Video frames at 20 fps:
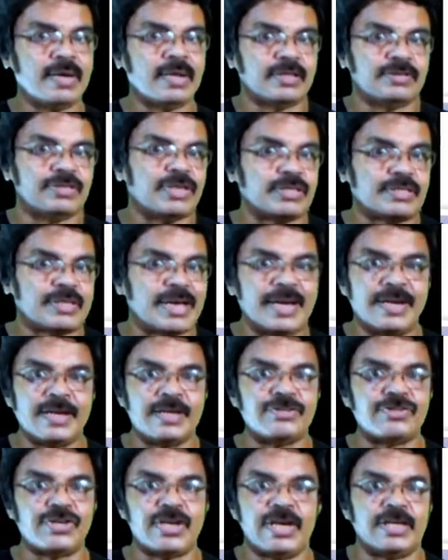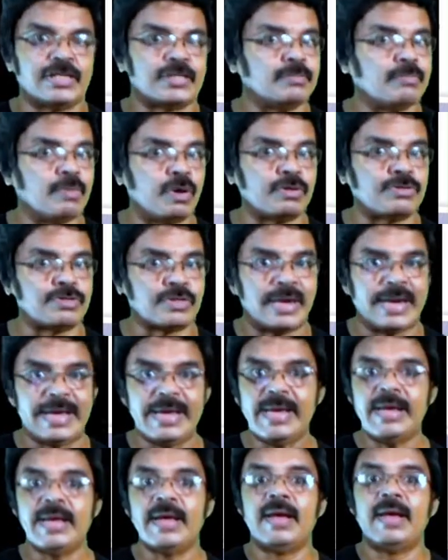This energy is
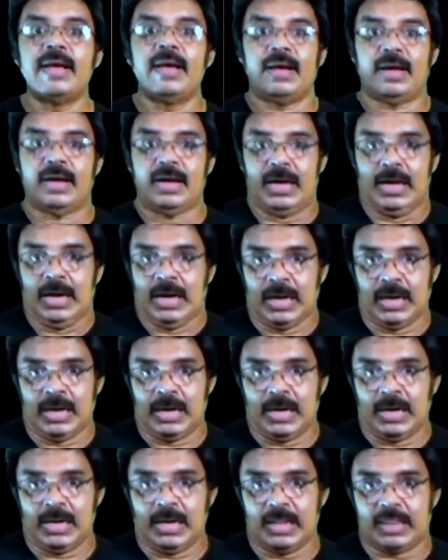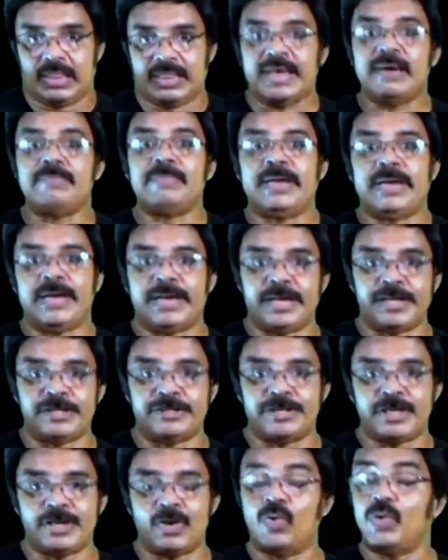mostly thermal
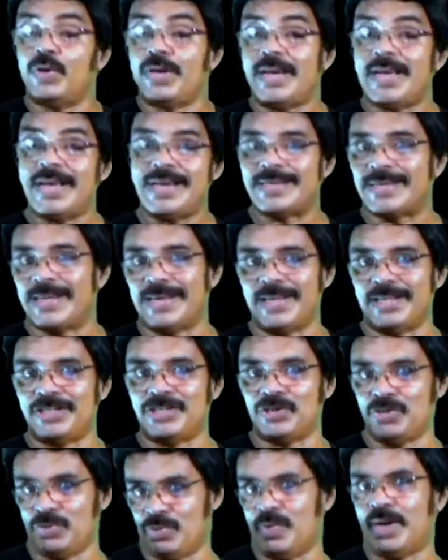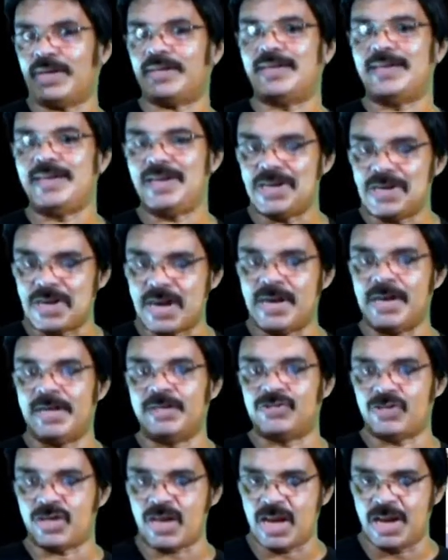energy or heat energy. You know what heat
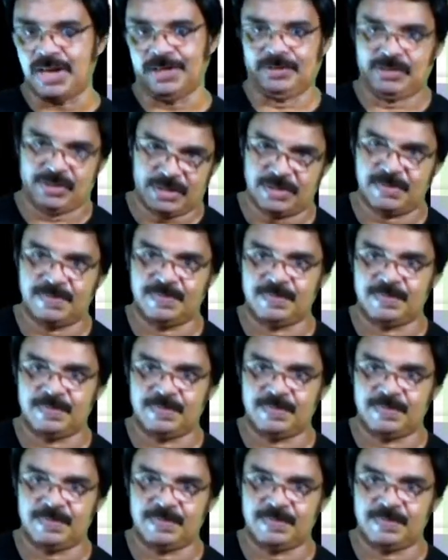energy is?